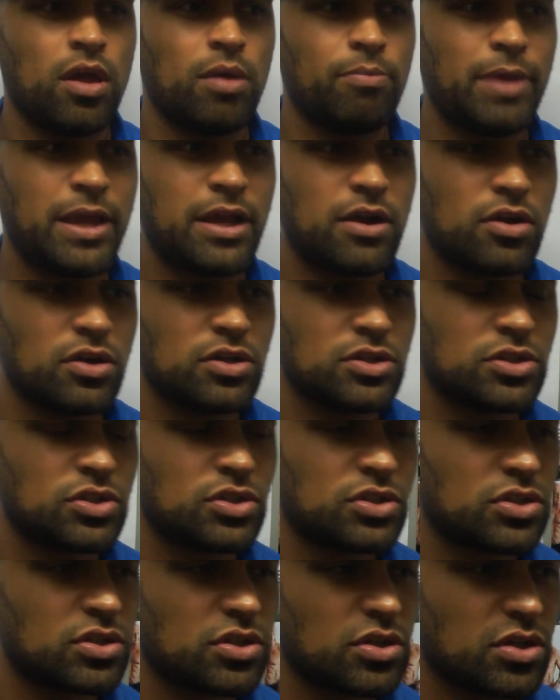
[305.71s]

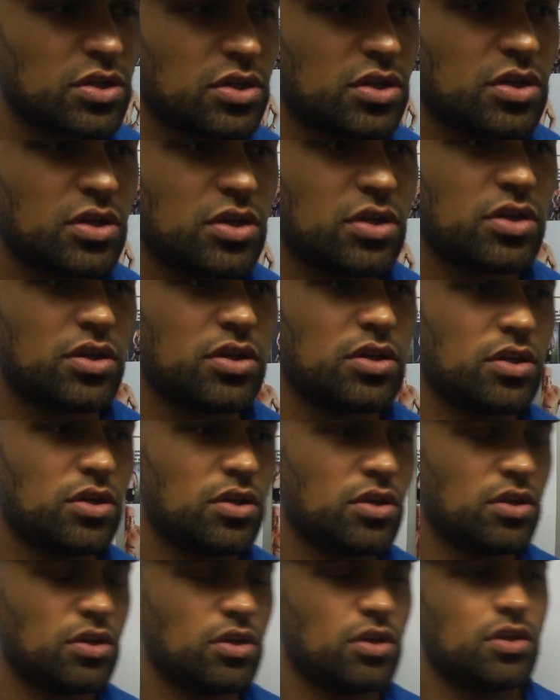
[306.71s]
Because
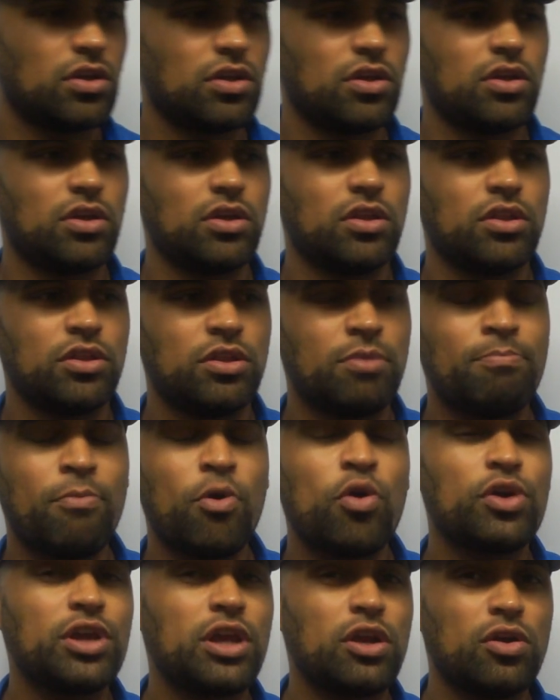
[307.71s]
the
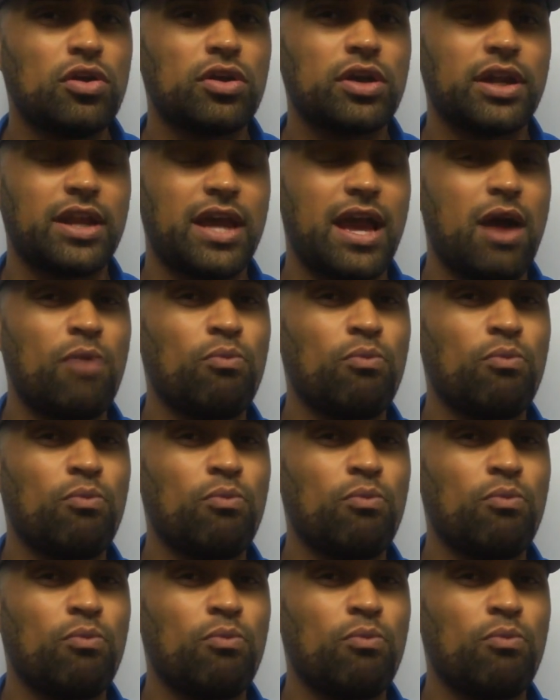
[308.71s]
more you look at it,